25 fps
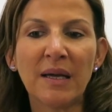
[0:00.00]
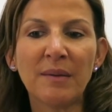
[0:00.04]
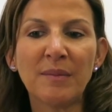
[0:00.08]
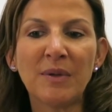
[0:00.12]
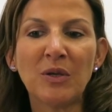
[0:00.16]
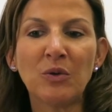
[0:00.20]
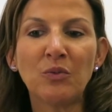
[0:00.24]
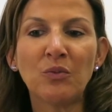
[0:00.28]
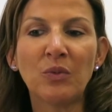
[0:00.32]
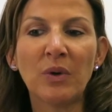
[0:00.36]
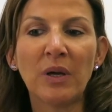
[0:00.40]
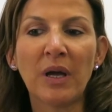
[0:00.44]

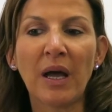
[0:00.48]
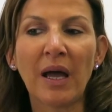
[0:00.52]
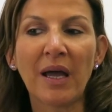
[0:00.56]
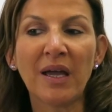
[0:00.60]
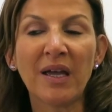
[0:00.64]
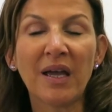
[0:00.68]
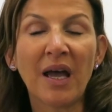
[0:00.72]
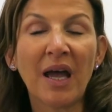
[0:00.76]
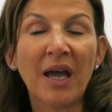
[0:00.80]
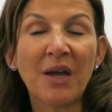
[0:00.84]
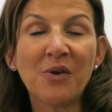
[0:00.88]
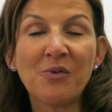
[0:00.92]

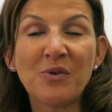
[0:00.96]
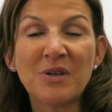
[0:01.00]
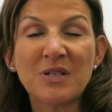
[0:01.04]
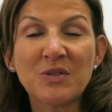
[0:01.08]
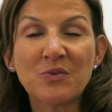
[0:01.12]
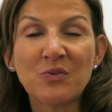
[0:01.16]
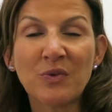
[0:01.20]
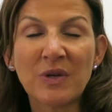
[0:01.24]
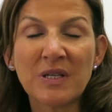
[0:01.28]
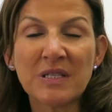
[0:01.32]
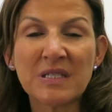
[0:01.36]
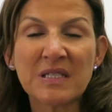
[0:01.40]
I
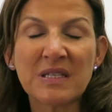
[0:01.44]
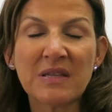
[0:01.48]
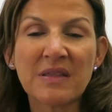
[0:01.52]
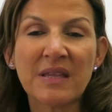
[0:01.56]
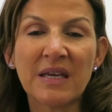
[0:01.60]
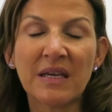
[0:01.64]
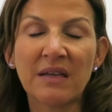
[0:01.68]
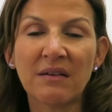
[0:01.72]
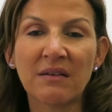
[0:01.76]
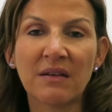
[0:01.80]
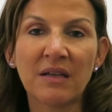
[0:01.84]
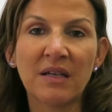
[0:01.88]
was once
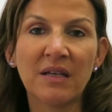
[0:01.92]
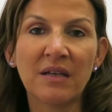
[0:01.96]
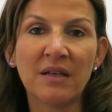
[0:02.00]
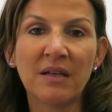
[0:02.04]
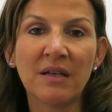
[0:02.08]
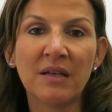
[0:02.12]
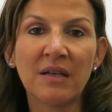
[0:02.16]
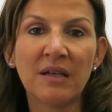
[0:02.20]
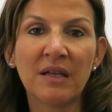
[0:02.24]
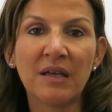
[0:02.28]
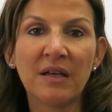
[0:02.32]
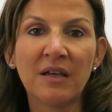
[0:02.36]
there
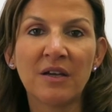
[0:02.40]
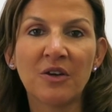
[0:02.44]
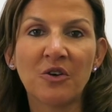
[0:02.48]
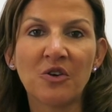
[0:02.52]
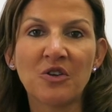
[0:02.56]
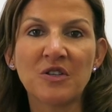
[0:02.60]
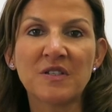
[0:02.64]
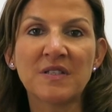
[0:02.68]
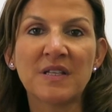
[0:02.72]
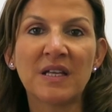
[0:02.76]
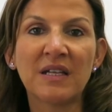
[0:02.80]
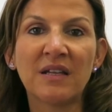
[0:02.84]
in
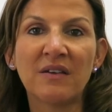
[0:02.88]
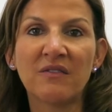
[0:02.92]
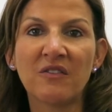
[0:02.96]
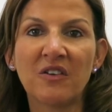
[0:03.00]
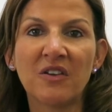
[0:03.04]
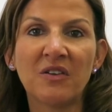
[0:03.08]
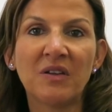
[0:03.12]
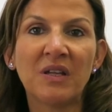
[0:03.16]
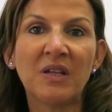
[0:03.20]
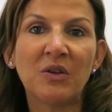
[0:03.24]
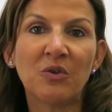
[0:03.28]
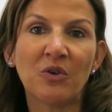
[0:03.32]
Costa
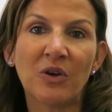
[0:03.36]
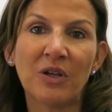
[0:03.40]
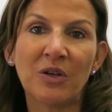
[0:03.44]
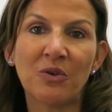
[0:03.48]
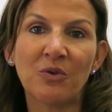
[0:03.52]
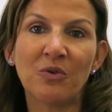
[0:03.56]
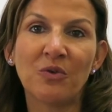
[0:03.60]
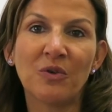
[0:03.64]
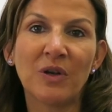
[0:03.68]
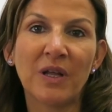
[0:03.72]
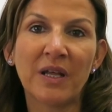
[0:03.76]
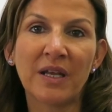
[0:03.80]
Navarino
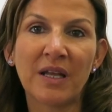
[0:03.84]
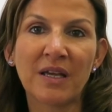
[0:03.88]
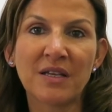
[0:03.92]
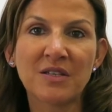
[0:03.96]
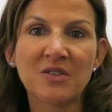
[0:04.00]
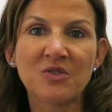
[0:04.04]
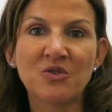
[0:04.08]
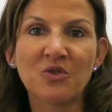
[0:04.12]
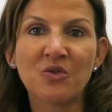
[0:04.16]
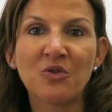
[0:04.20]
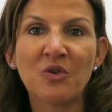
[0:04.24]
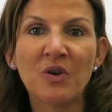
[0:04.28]
and all, and I
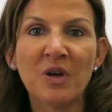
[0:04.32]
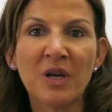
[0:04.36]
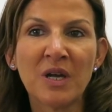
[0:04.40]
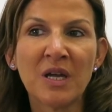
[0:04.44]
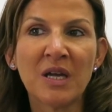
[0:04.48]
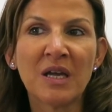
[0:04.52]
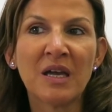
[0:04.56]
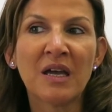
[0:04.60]
saw